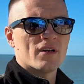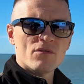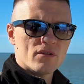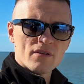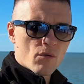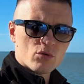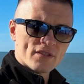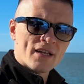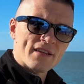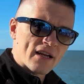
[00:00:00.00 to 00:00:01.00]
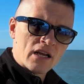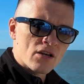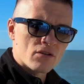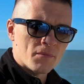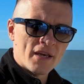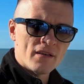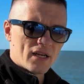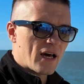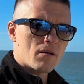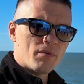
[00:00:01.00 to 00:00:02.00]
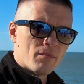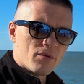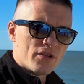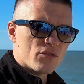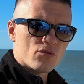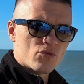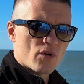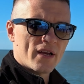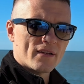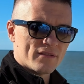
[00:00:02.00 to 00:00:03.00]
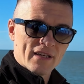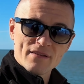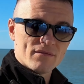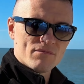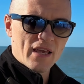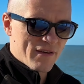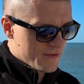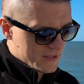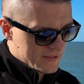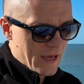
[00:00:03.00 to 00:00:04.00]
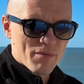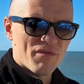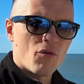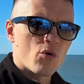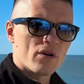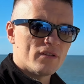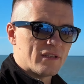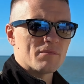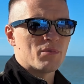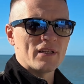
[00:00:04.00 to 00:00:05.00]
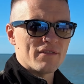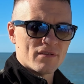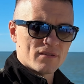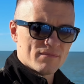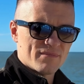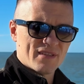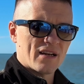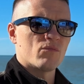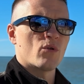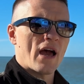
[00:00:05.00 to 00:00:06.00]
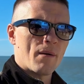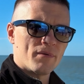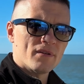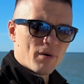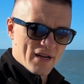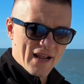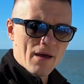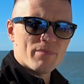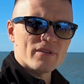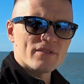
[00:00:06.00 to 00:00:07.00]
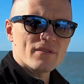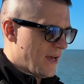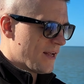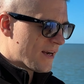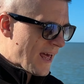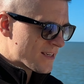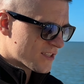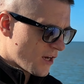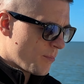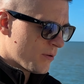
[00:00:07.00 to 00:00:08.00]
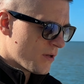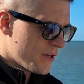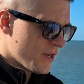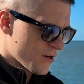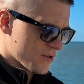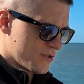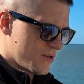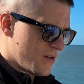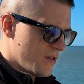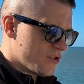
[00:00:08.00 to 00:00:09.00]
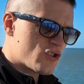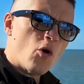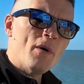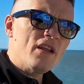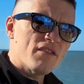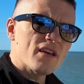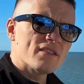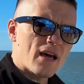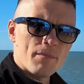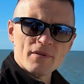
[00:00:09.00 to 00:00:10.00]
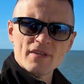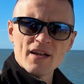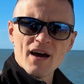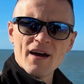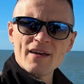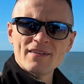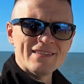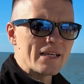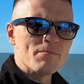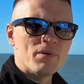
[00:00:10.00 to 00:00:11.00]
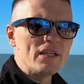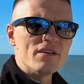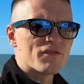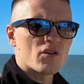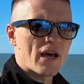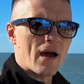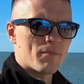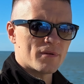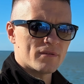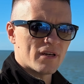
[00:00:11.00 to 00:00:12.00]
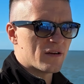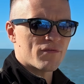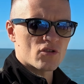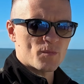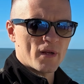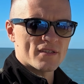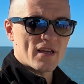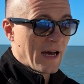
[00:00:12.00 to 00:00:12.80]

No, that was not that clear to me. A lot of people in Ukraine didn't, even a day before, didn't believe that it would happen. But it happened. And the last couple of years, so many things happened that I didn't believe could happen in the first place.